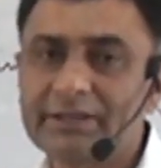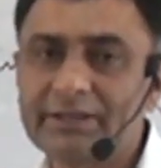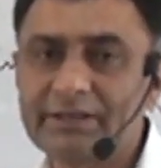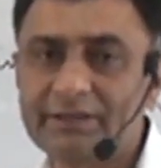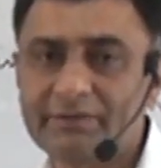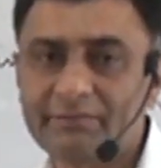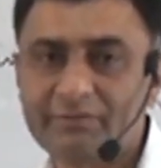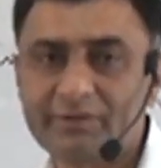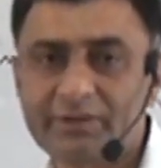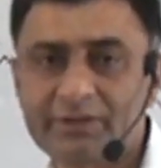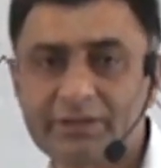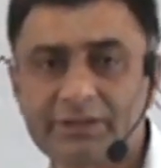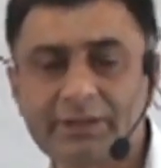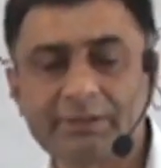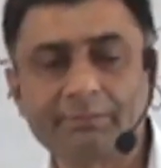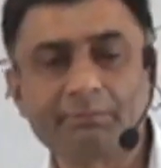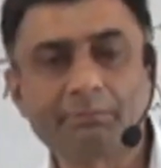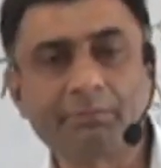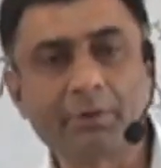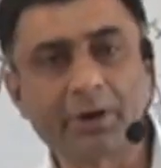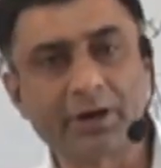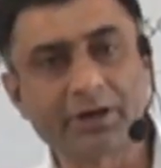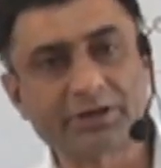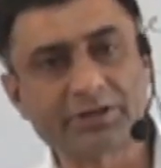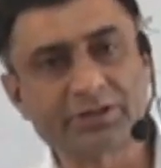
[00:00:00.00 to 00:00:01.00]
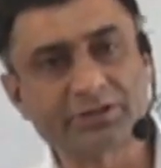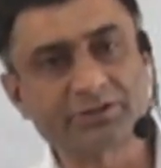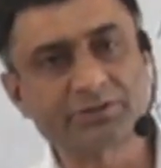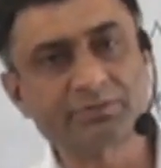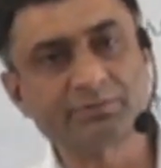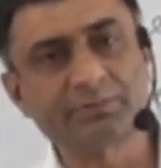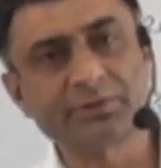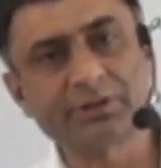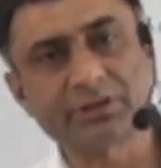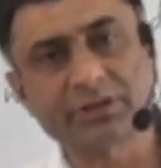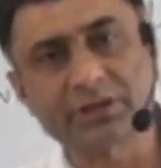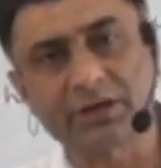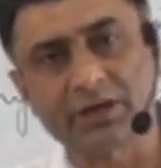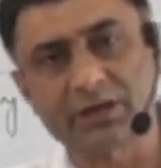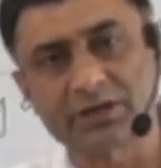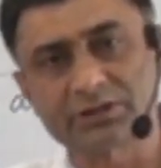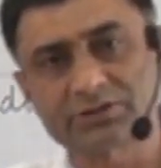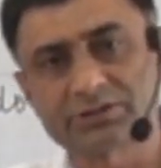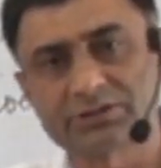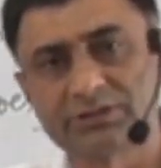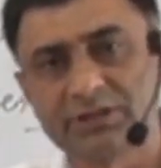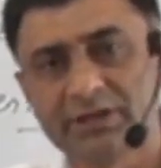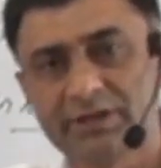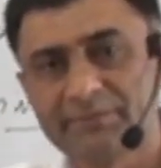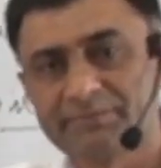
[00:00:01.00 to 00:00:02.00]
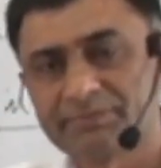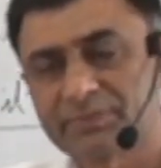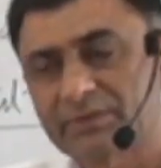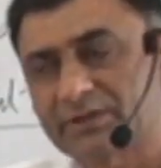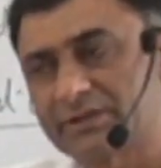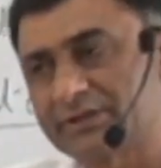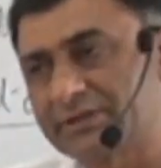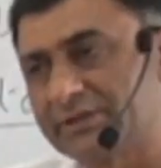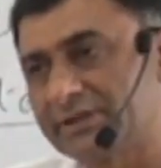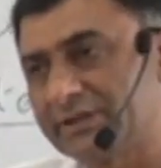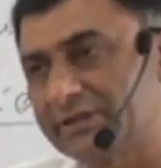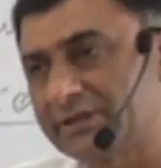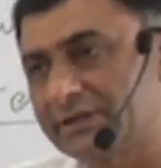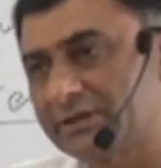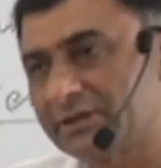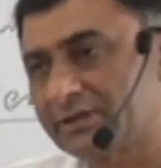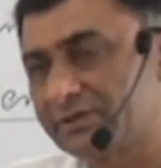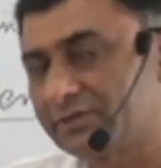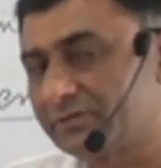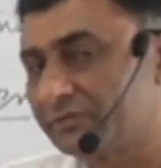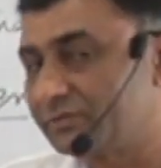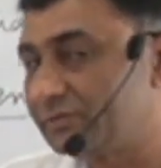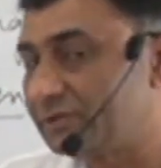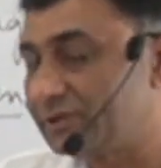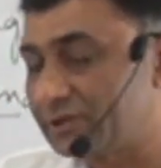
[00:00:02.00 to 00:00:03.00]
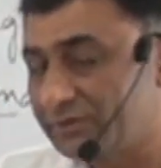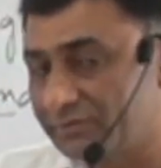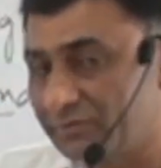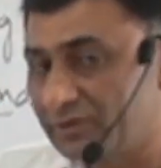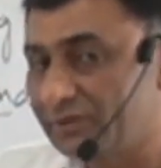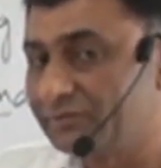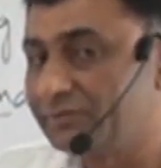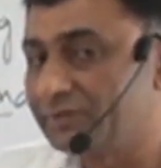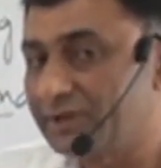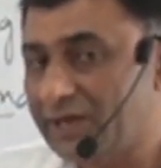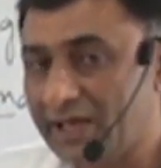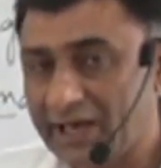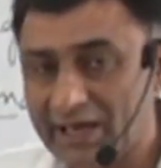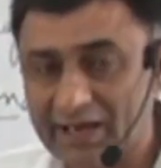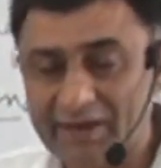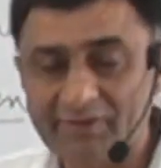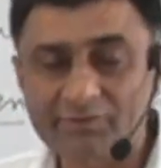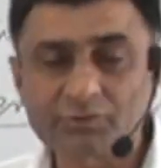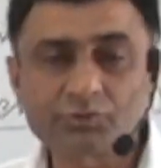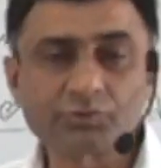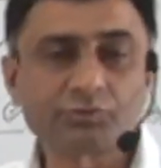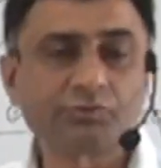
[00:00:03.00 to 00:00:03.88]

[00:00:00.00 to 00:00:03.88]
given importance because they will have to